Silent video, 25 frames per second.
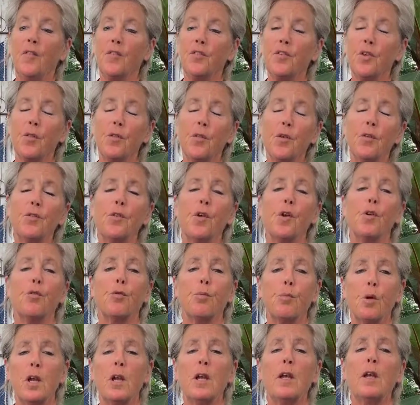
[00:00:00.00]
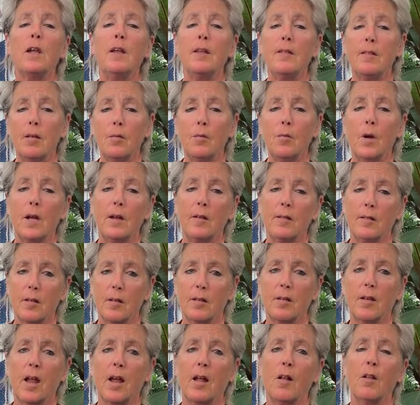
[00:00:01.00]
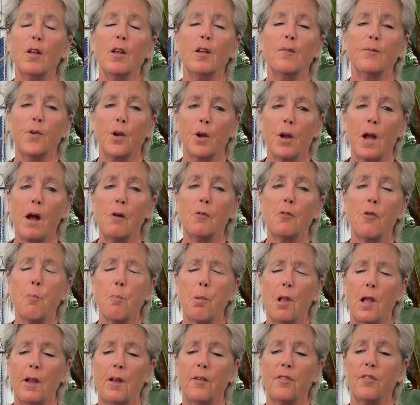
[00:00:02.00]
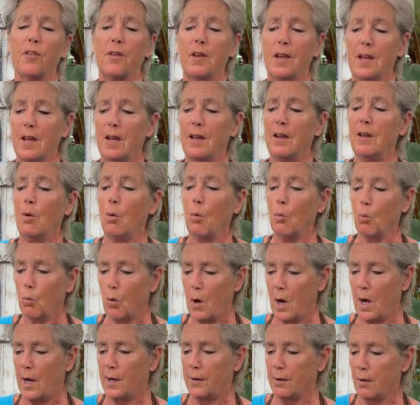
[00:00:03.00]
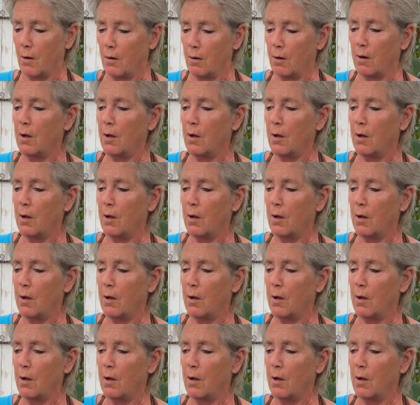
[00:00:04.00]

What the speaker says: So those are 3 easy ways to tell if your houseplants need water.